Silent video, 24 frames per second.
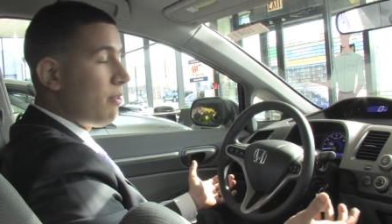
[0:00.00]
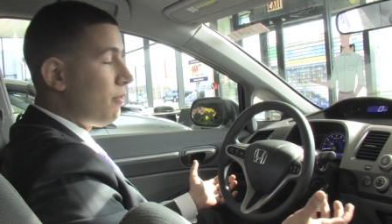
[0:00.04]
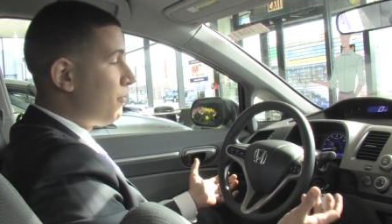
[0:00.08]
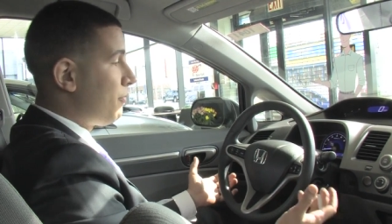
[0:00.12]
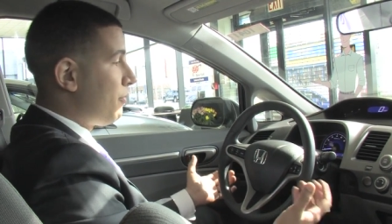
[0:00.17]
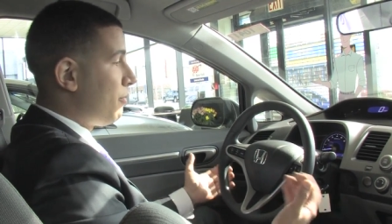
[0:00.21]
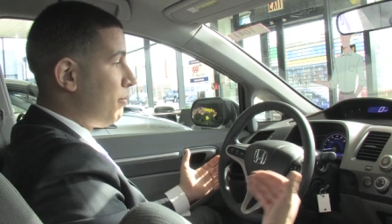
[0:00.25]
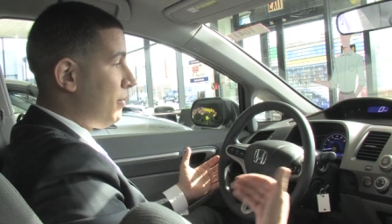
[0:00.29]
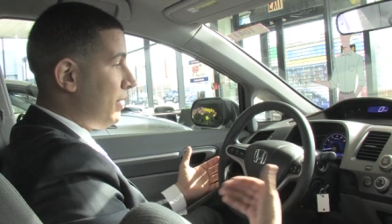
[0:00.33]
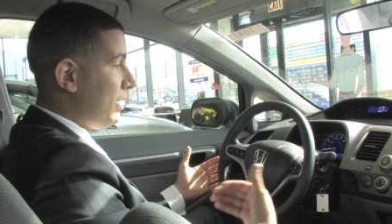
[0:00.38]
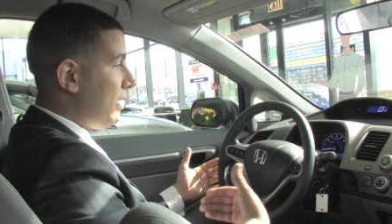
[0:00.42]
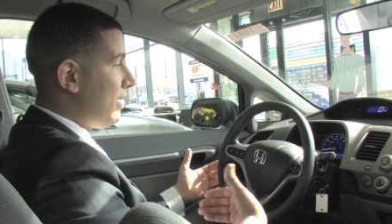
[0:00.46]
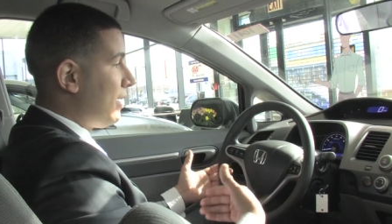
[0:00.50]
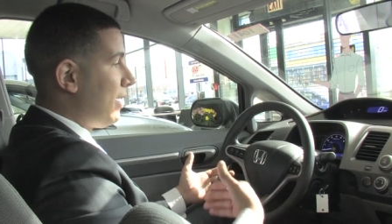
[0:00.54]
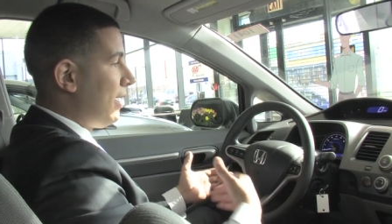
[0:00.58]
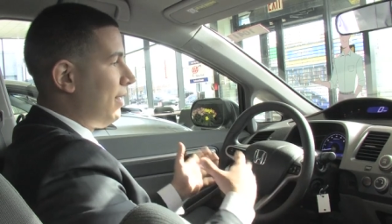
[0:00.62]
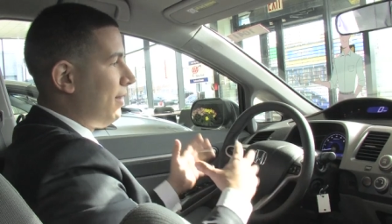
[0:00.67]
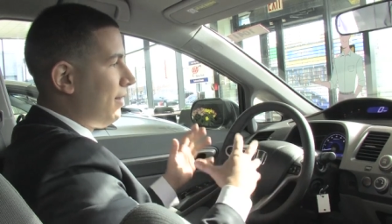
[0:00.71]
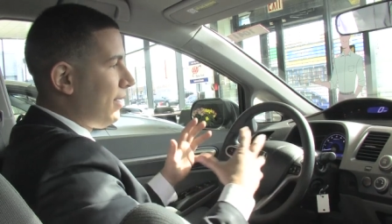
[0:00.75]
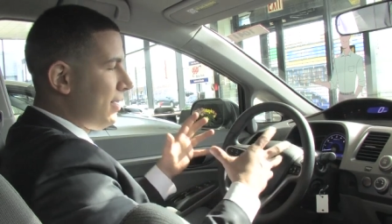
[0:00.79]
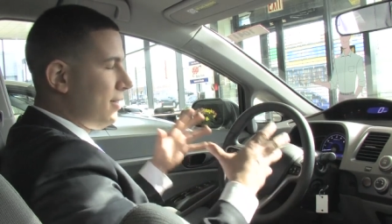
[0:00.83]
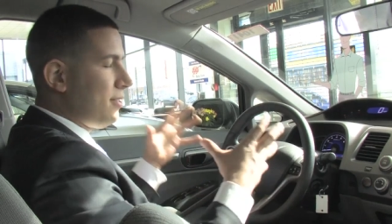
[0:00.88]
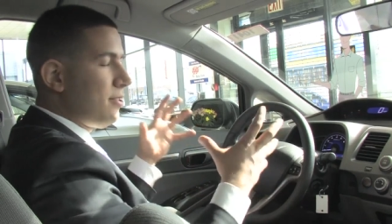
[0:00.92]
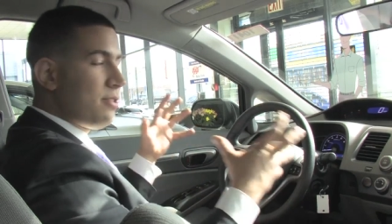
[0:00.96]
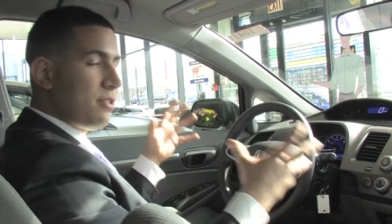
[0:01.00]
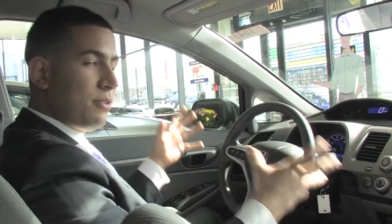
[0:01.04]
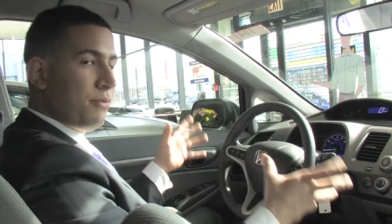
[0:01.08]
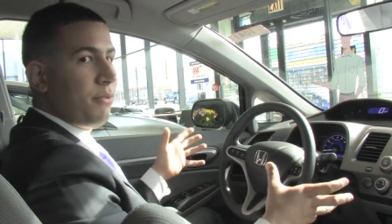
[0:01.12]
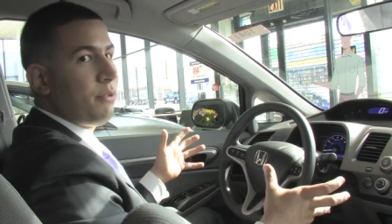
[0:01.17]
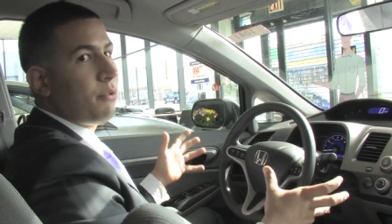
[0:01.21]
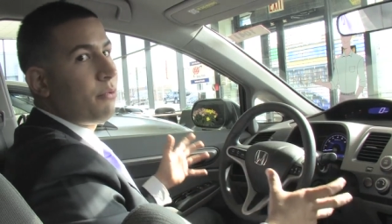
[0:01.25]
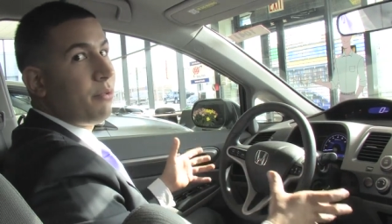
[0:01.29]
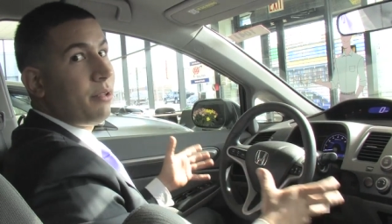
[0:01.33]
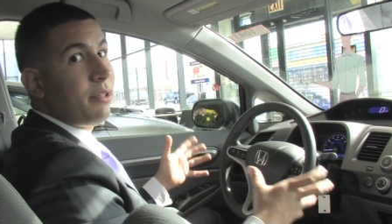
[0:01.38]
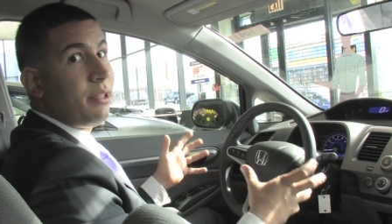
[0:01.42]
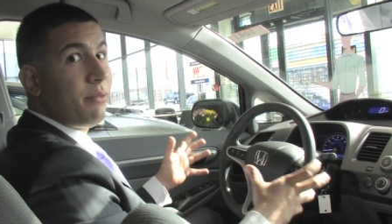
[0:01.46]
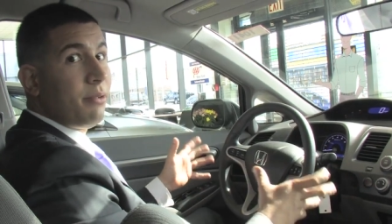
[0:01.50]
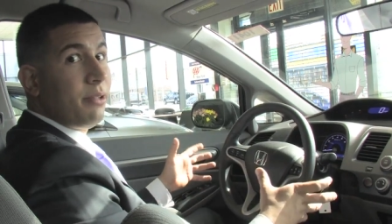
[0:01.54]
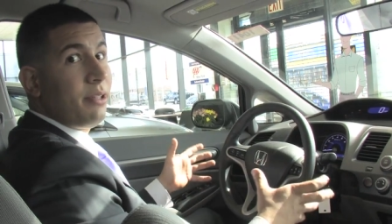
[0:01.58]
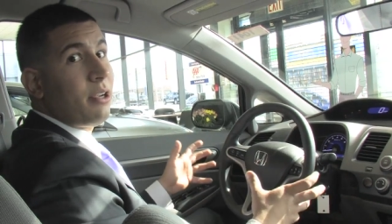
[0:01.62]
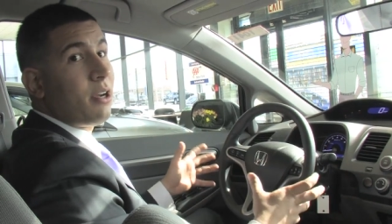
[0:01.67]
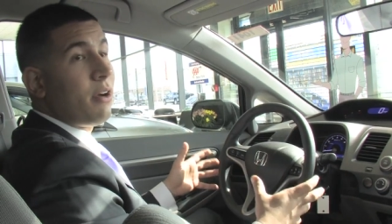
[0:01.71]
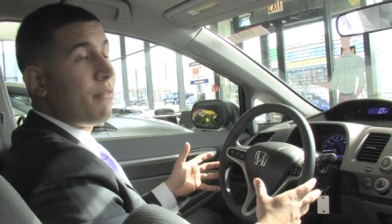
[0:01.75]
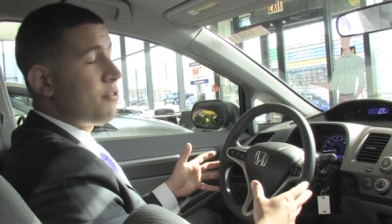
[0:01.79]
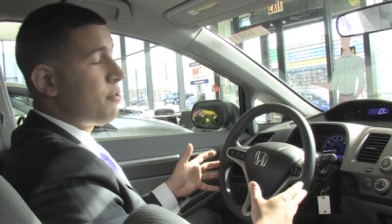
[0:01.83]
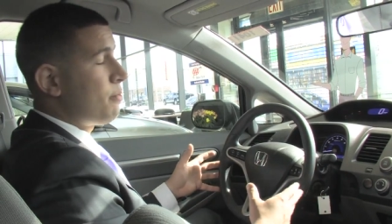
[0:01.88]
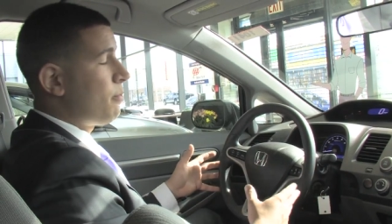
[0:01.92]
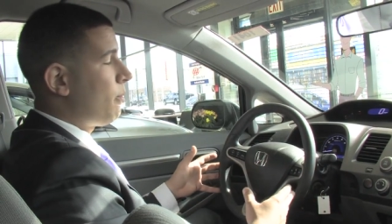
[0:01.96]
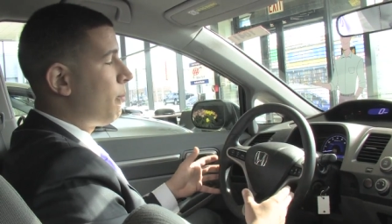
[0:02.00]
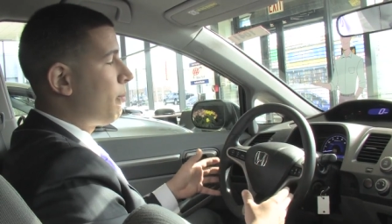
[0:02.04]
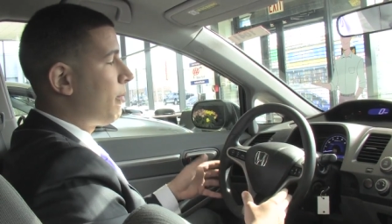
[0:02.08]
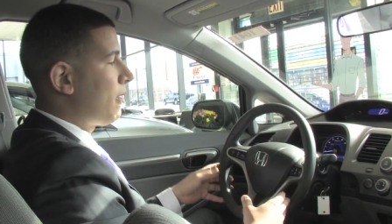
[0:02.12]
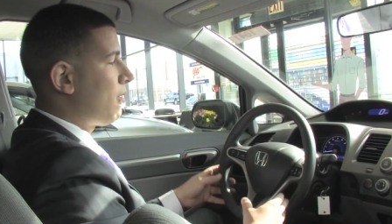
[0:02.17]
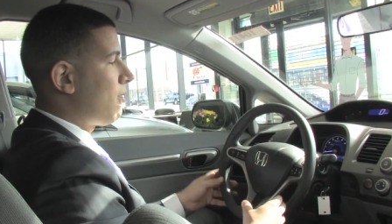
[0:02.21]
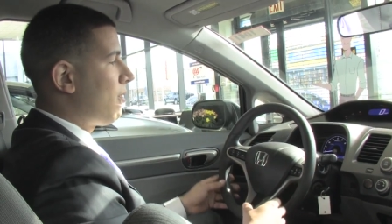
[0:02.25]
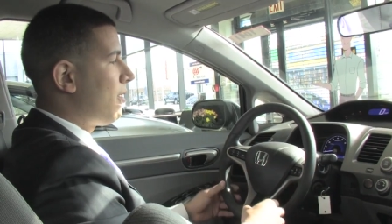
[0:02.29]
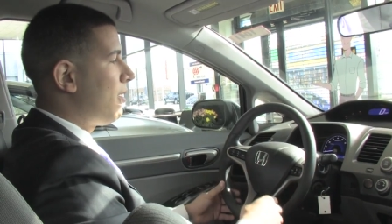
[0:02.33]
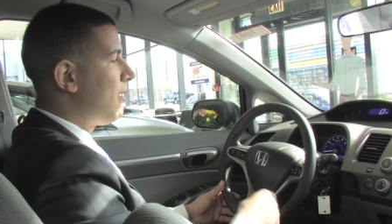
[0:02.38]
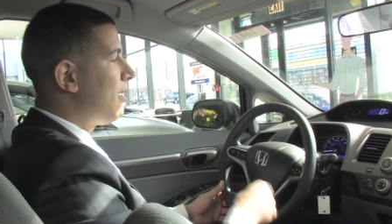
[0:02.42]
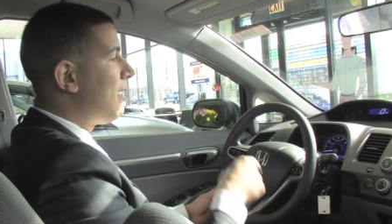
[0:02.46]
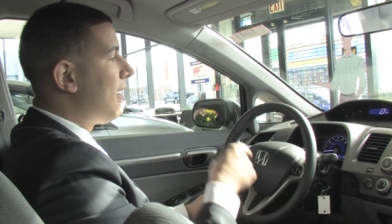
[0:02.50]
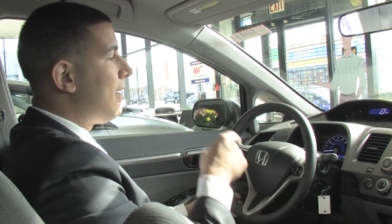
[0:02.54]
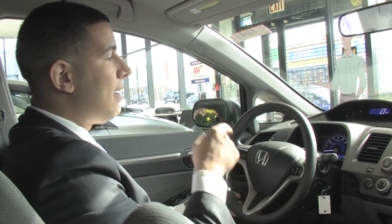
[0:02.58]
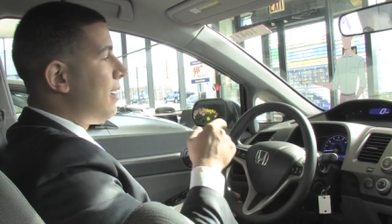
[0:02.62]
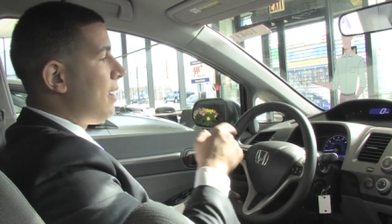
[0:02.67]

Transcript: for me, I like to just feel really, really comfortable in my car,